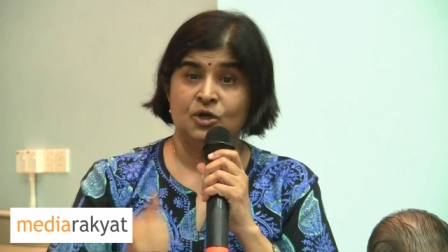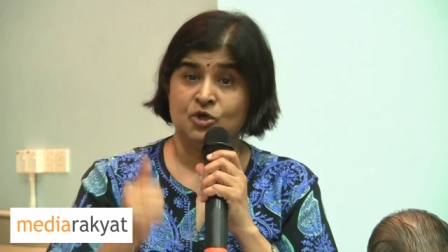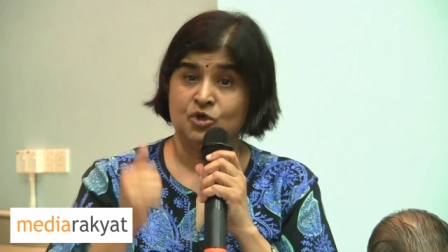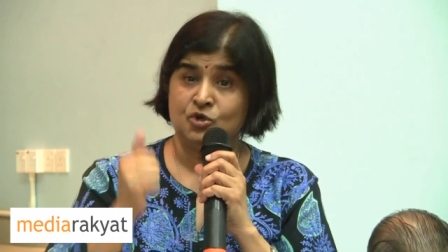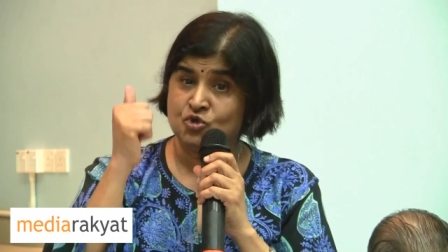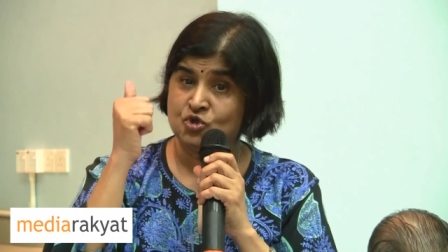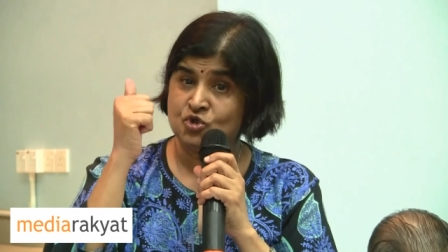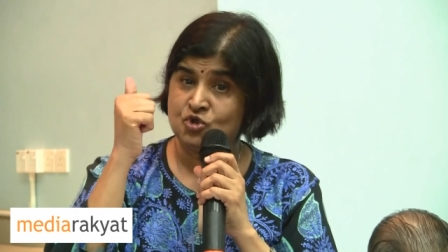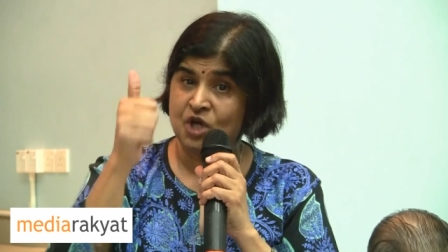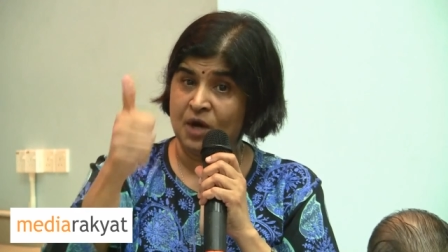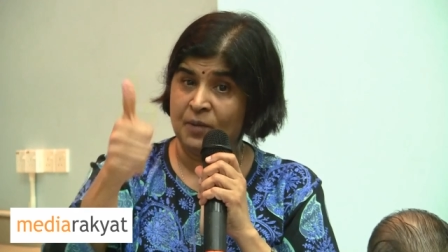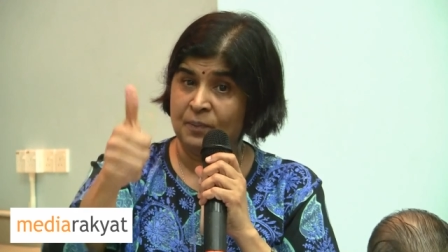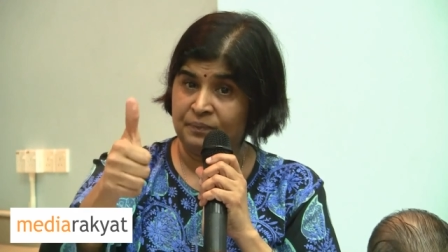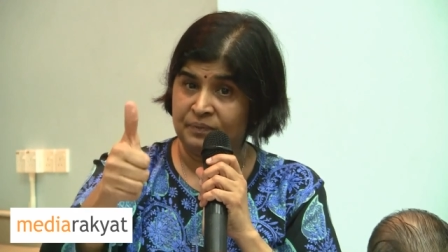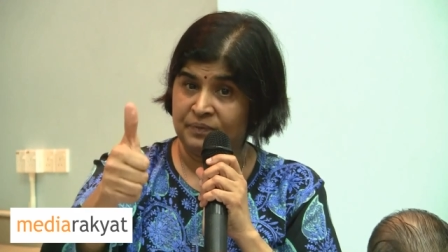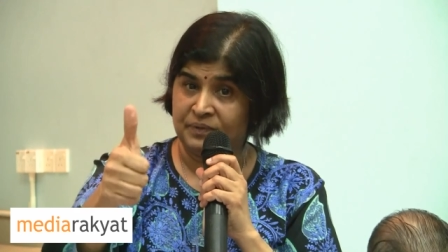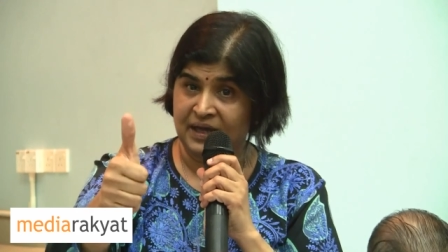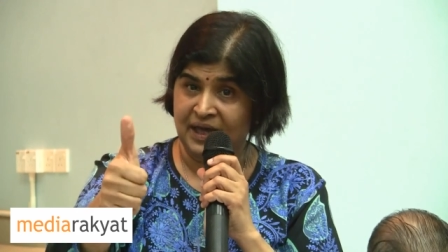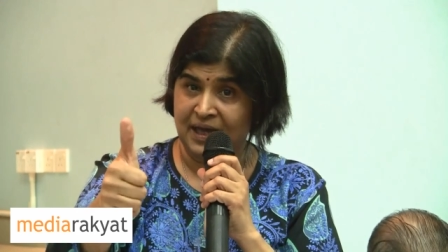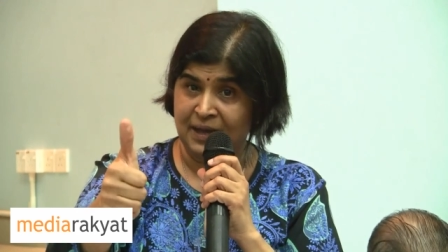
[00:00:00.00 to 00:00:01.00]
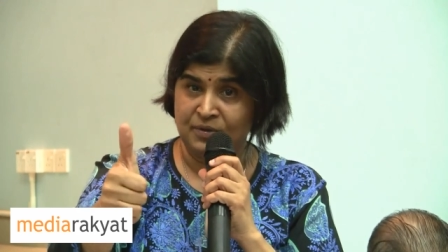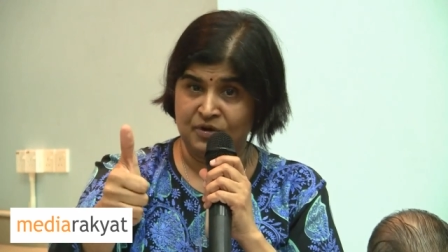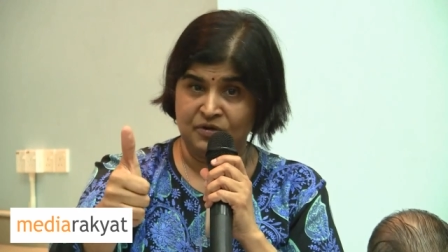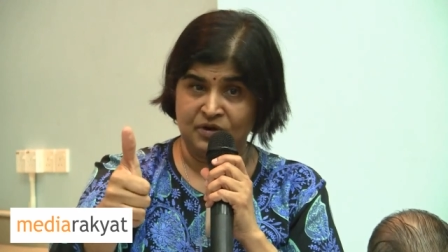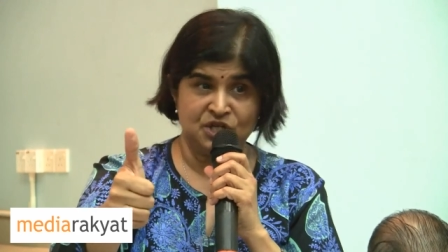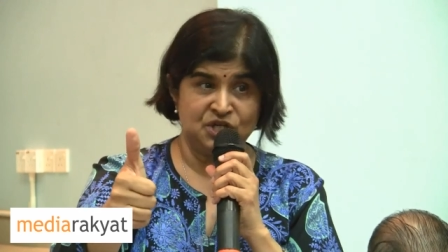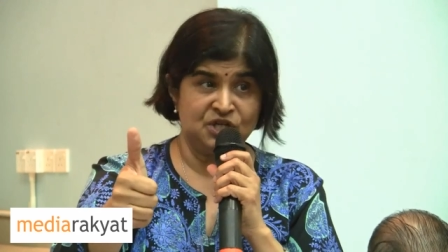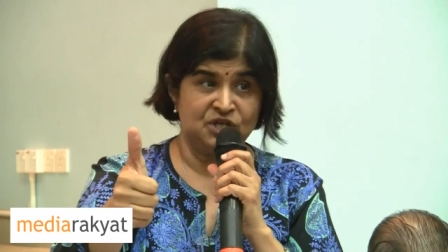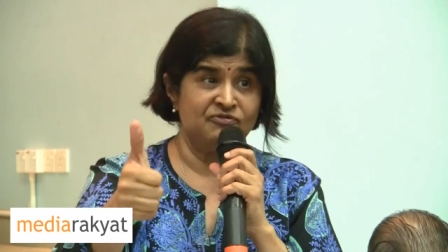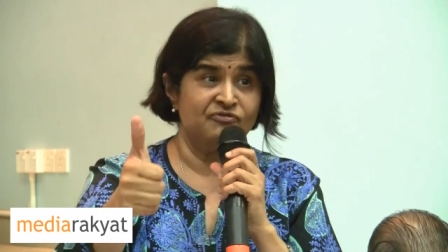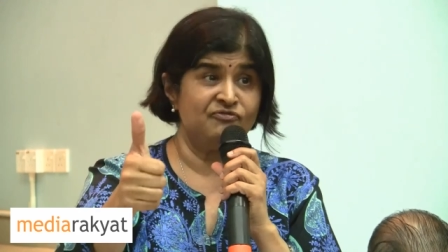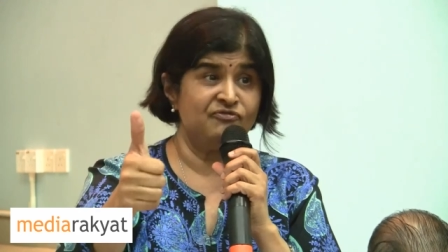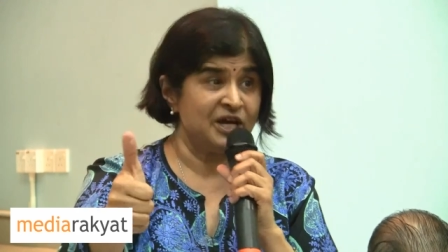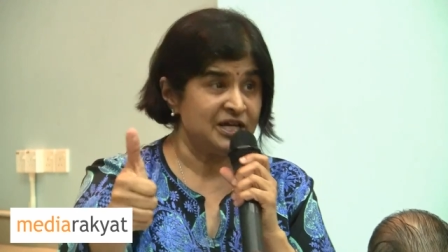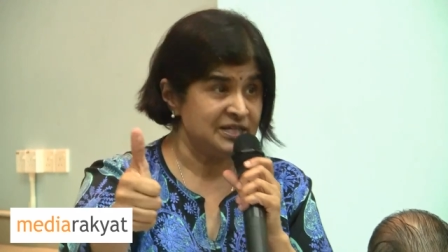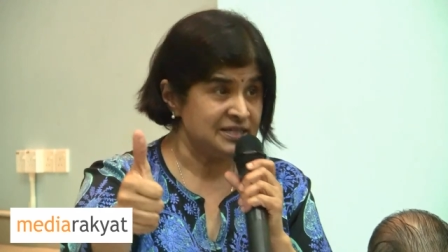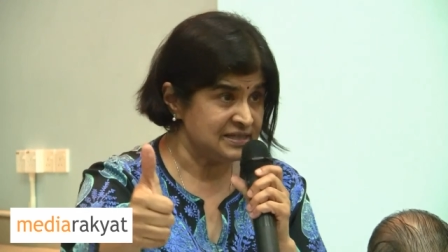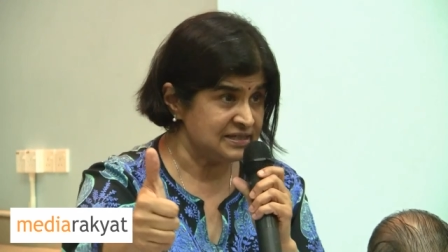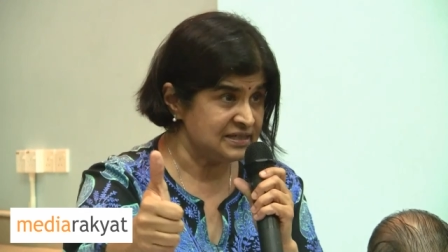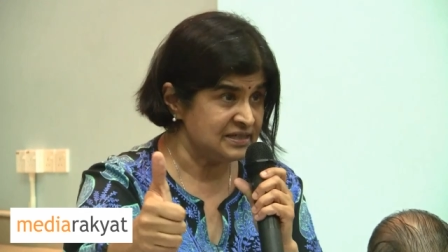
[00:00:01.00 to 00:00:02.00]
You stop the hemorrhaging
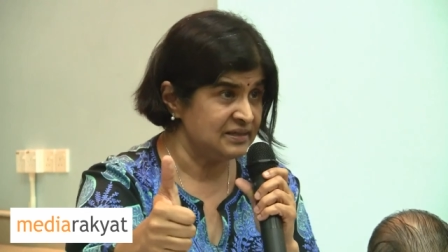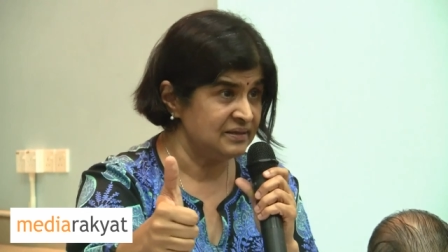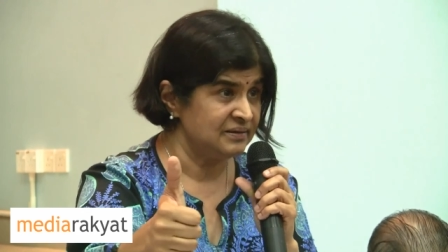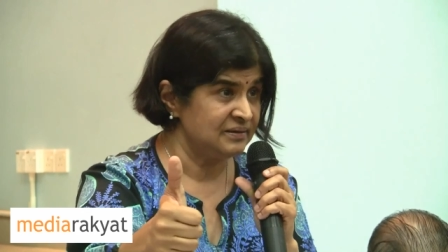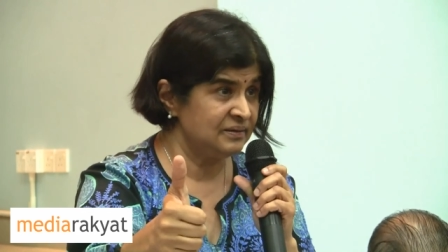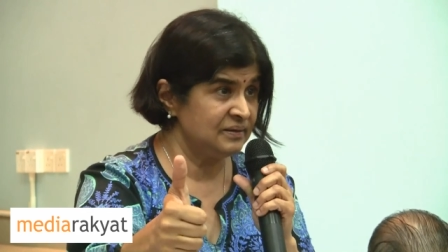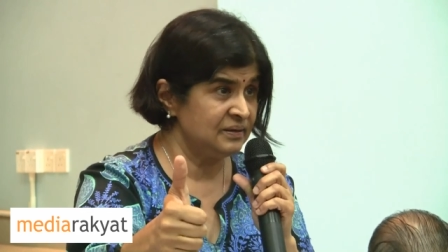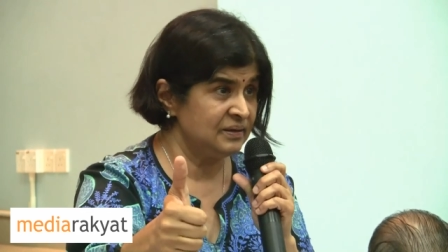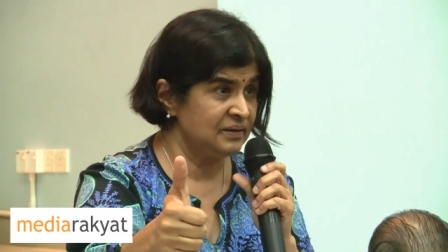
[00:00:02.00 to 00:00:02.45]
first,